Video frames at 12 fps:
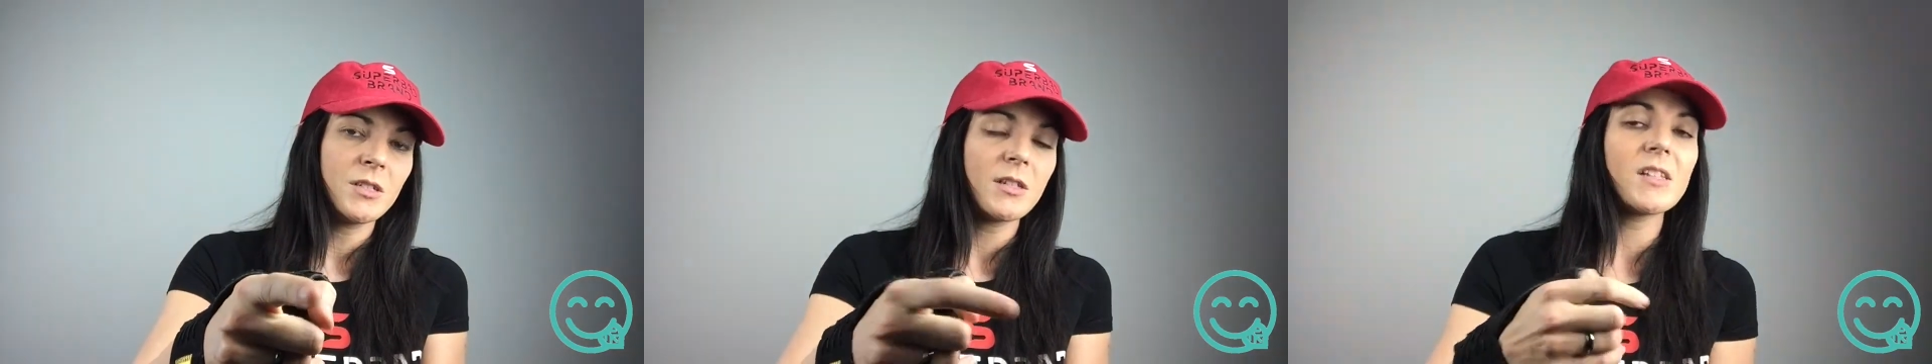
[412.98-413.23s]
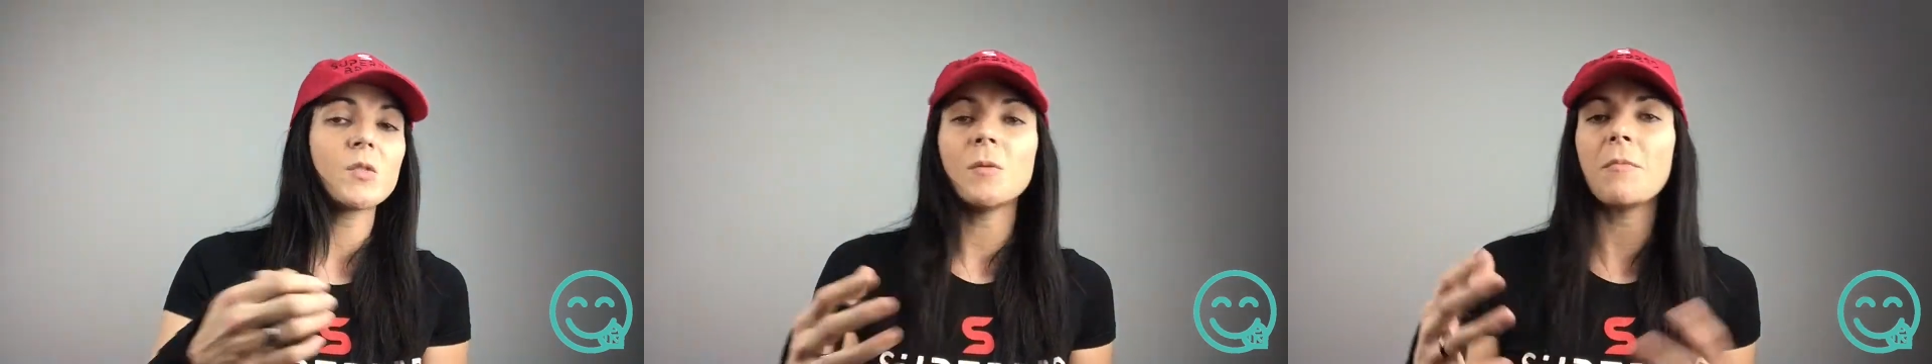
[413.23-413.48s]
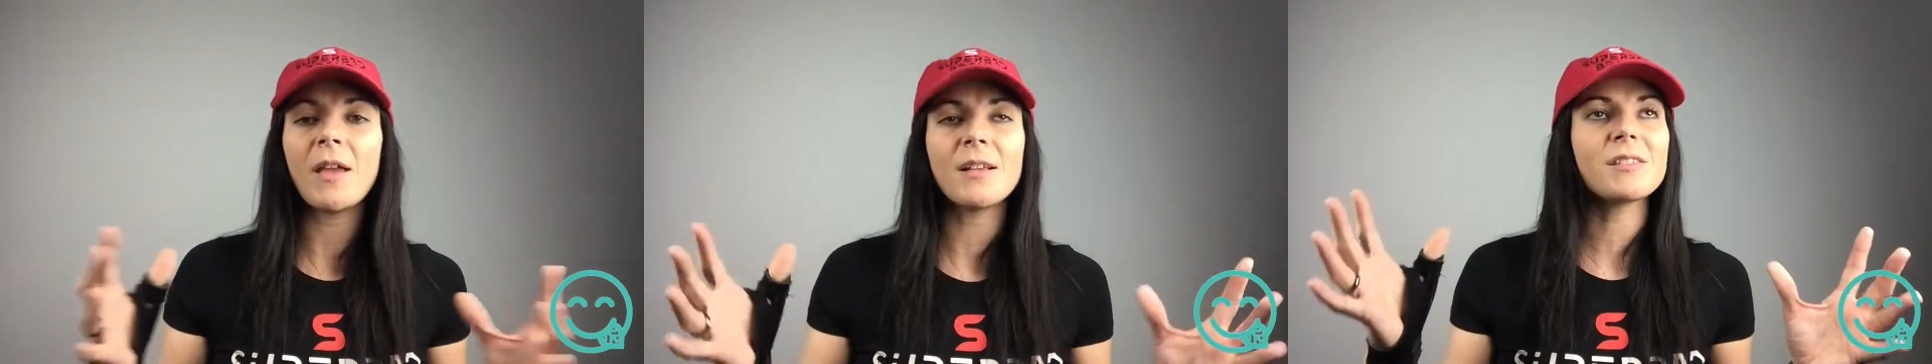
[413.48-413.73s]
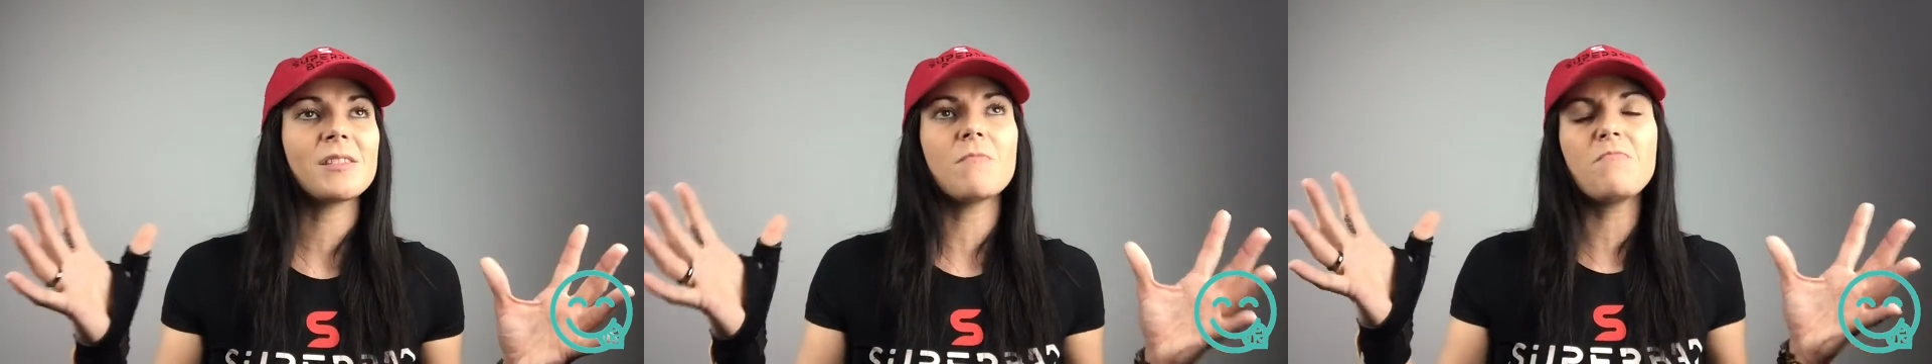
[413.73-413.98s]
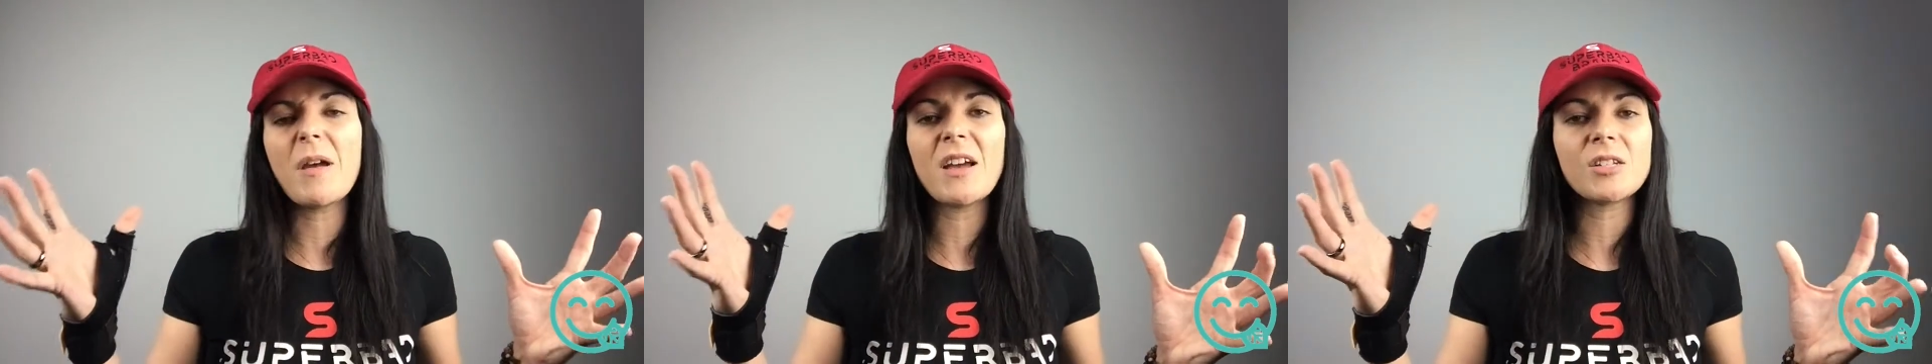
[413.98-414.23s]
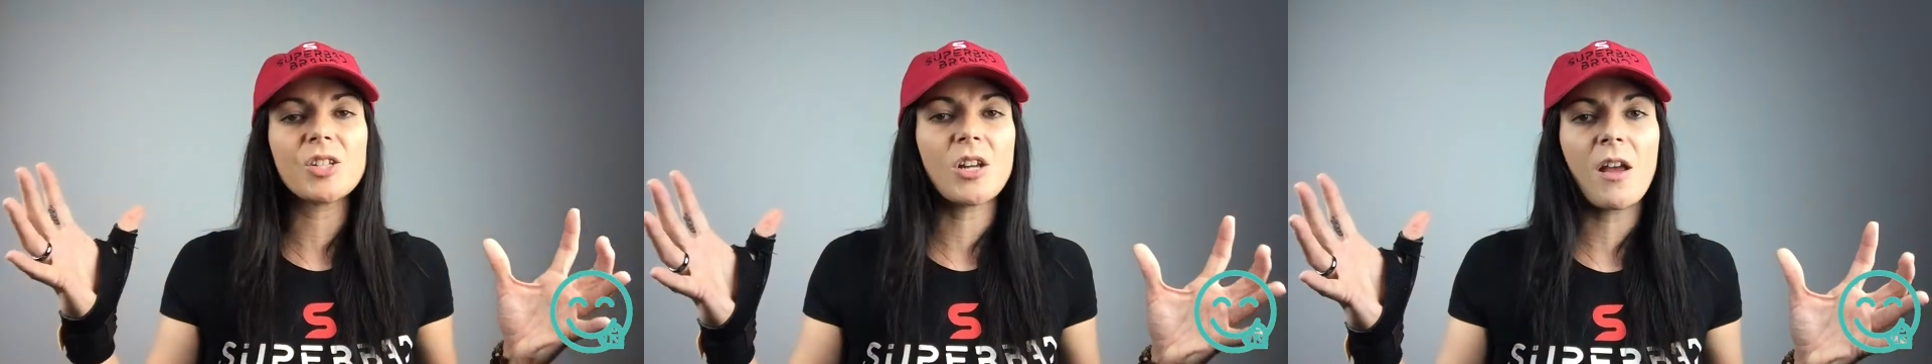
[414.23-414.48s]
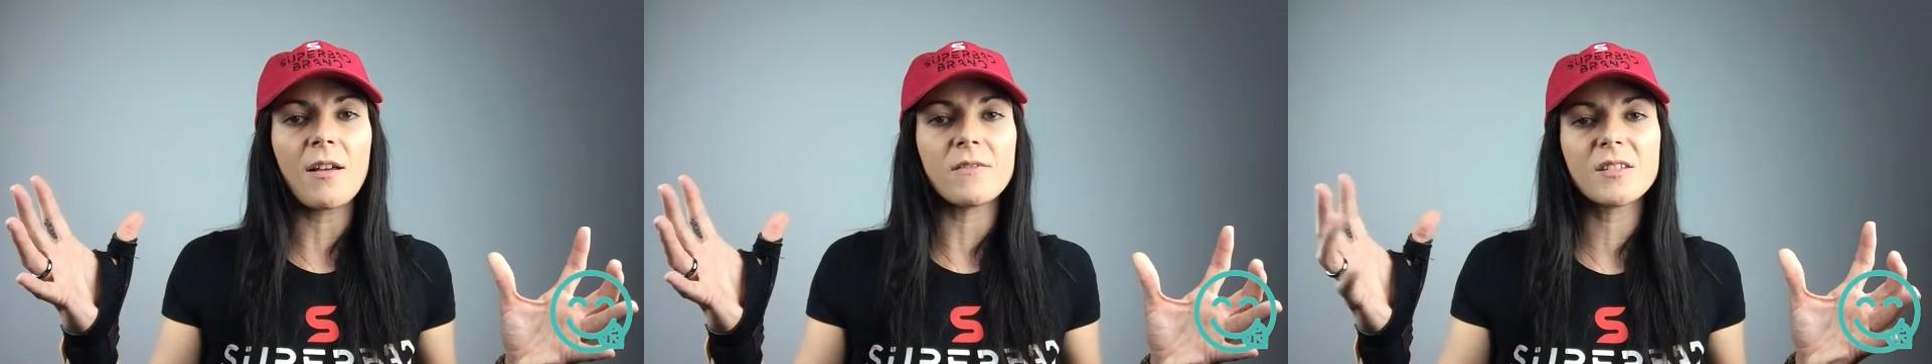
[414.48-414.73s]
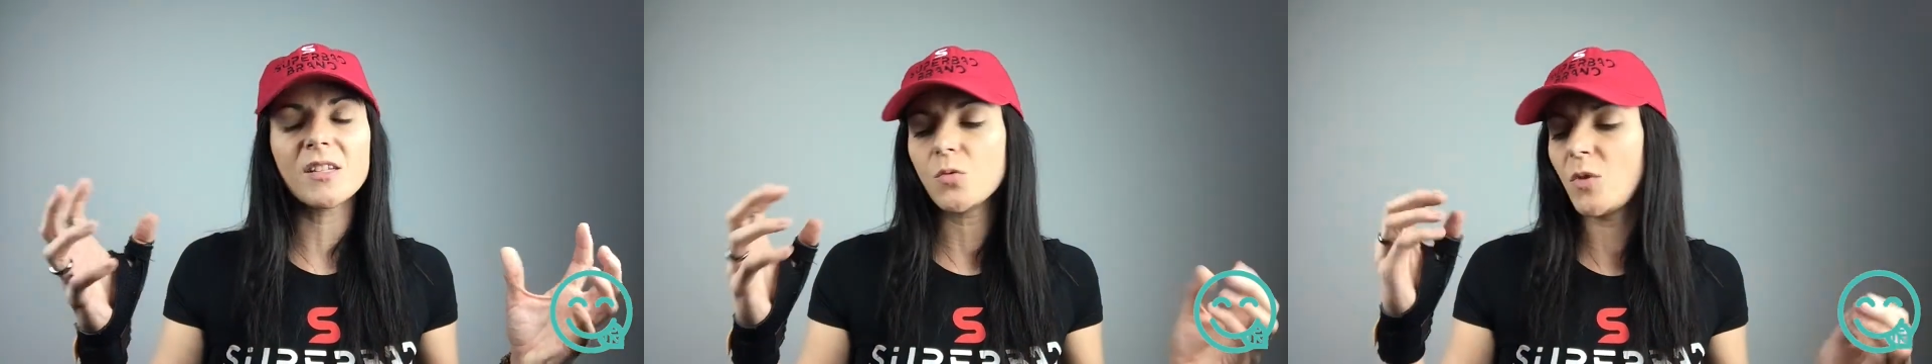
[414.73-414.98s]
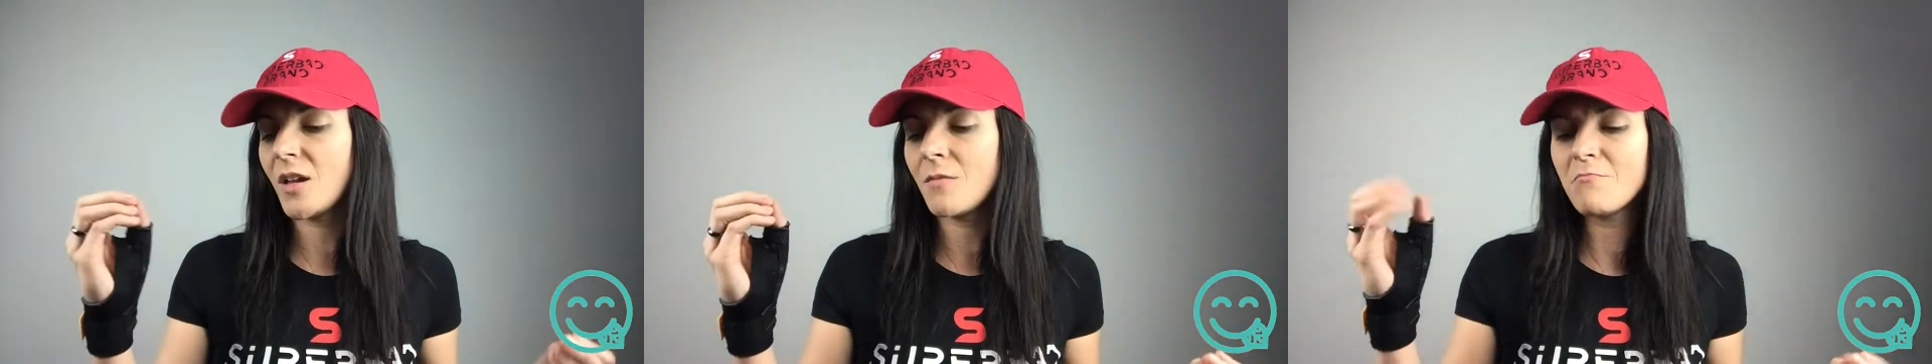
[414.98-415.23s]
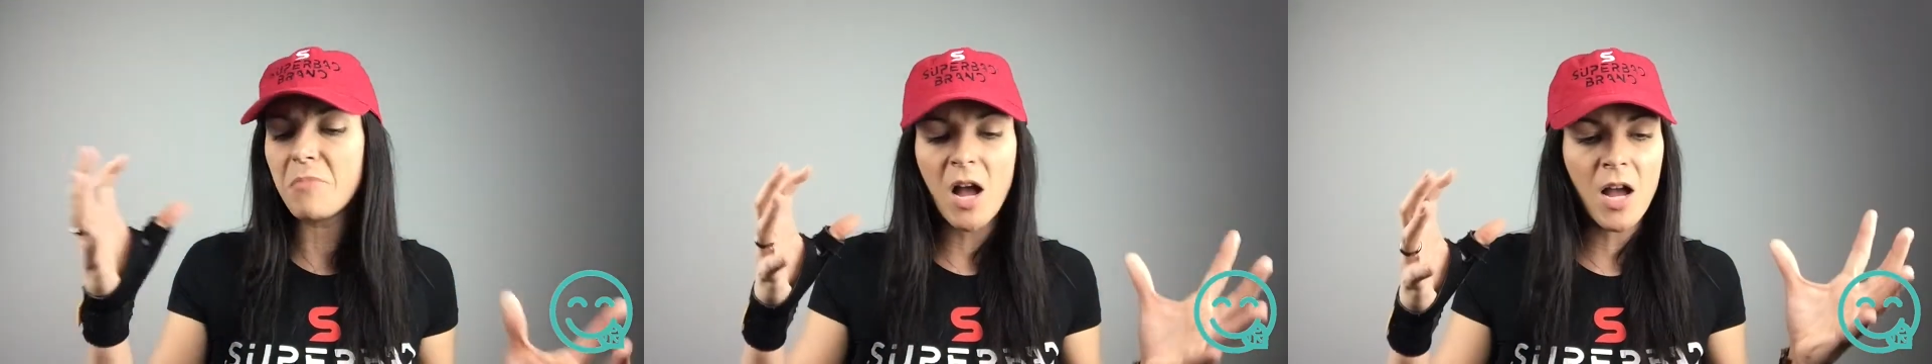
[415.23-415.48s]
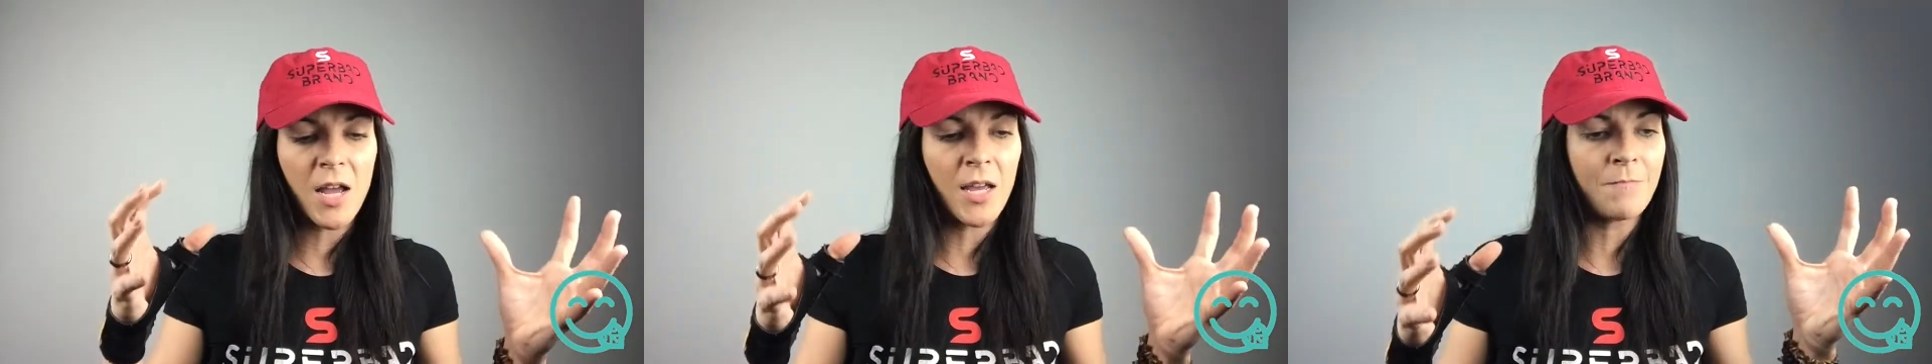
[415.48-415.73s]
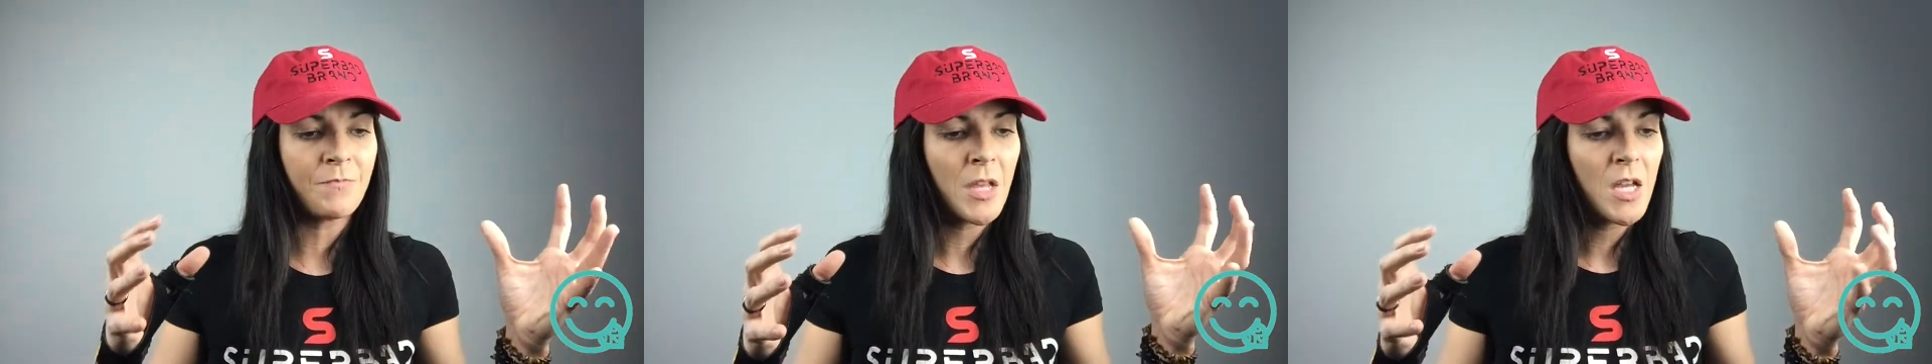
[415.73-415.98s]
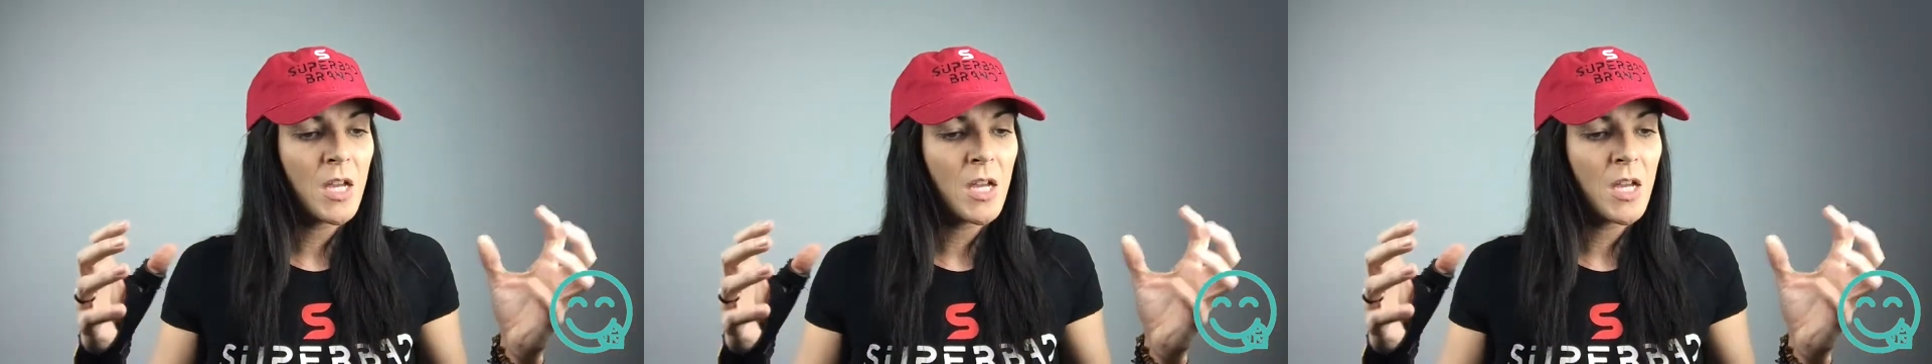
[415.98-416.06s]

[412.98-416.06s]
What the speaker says: That's what makes the best chefs, because we combine